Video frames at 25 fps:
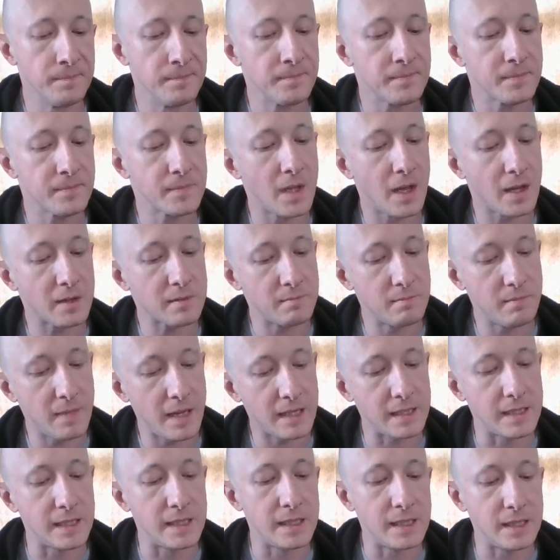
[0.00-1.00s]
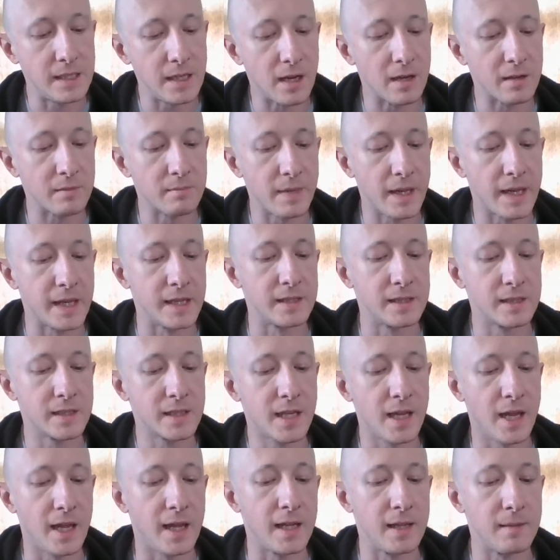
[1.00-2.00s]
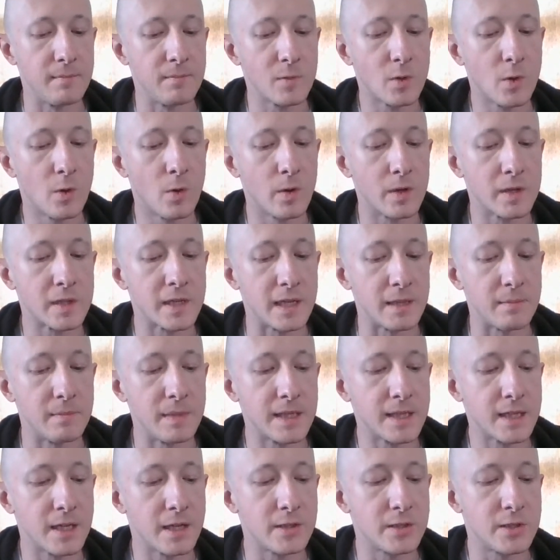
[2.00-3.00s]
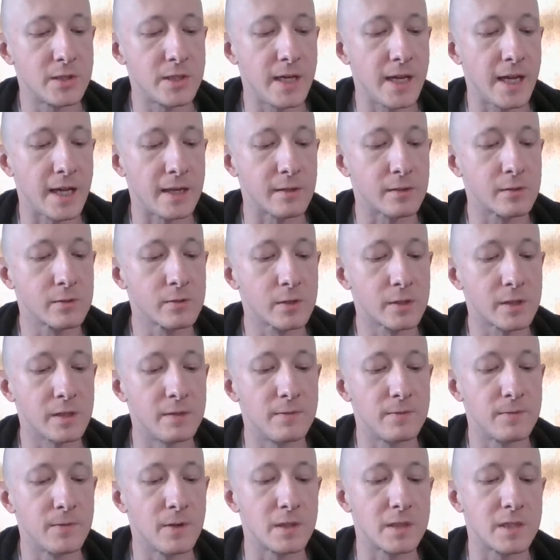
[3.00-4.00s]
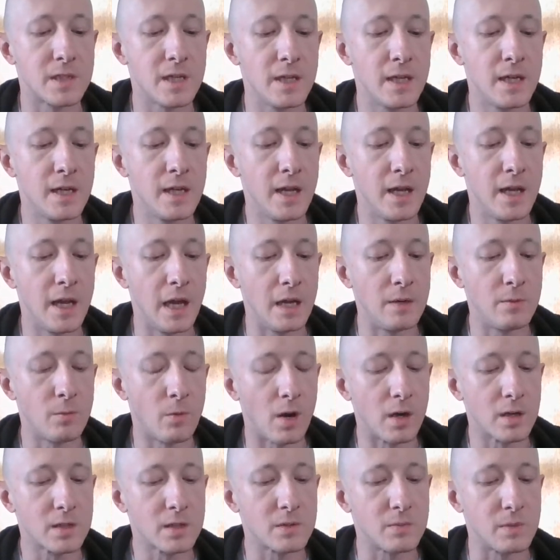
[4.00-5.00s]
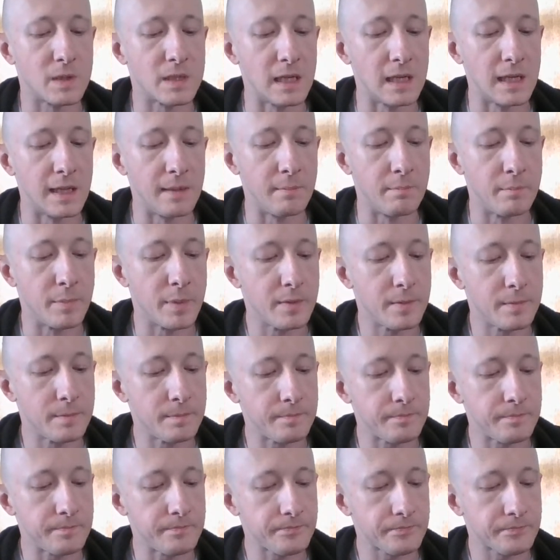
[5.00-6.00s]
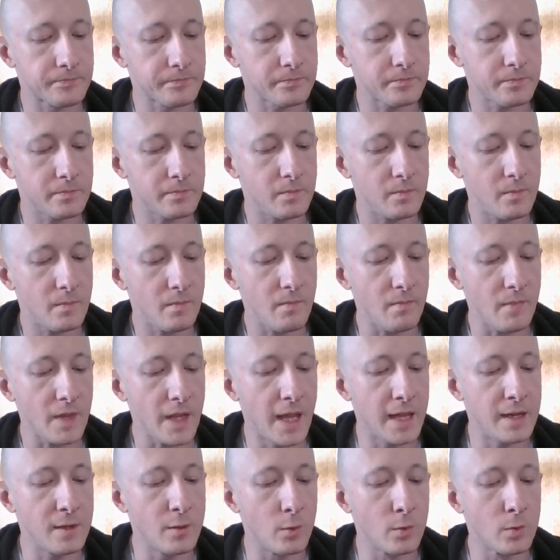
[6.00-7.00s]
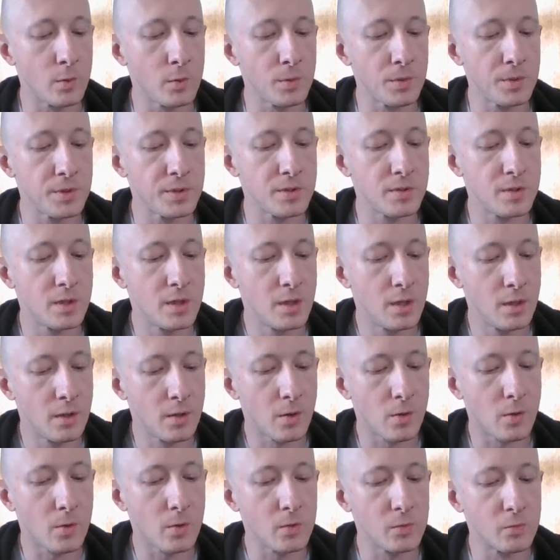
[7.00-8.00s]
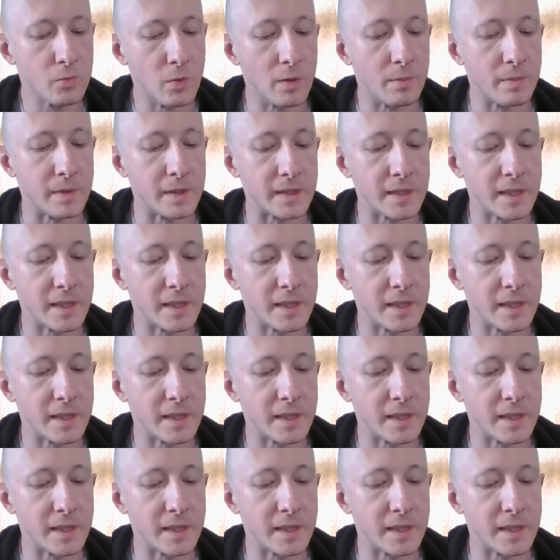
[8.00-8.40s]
Not many young men came courting because she had a crooked foot and walked with a limp. An old woman